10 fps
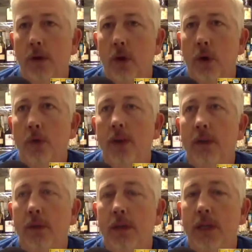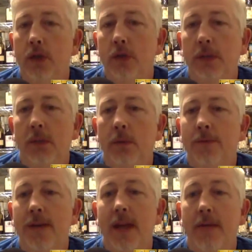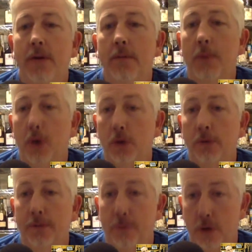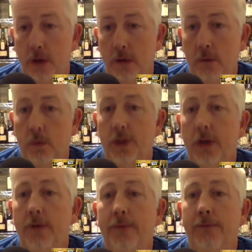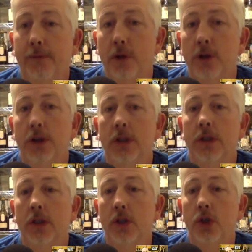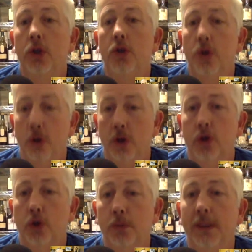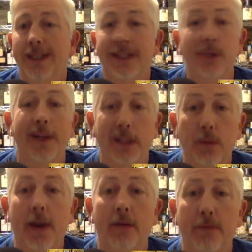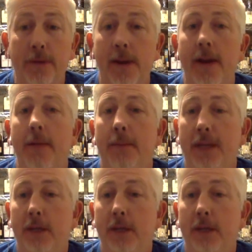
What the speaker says: only Whiskey Jubilee we've never bottled for was our first New York Jubilee in 2012, because